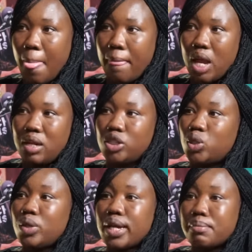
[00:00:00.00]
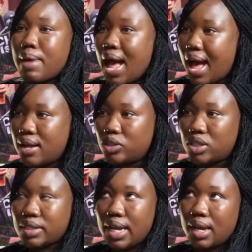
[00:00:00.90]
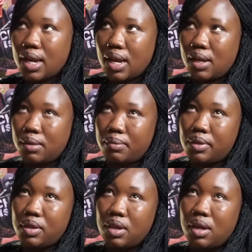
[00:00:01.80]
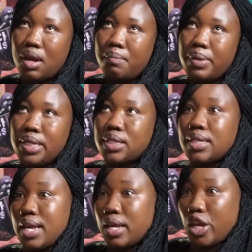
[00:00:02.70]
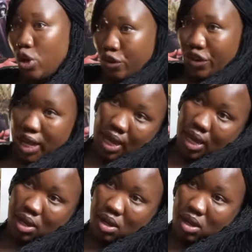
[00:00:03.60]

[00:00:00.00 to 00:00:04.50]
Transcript: And then she looked at my aunt. She's like, please take care of her.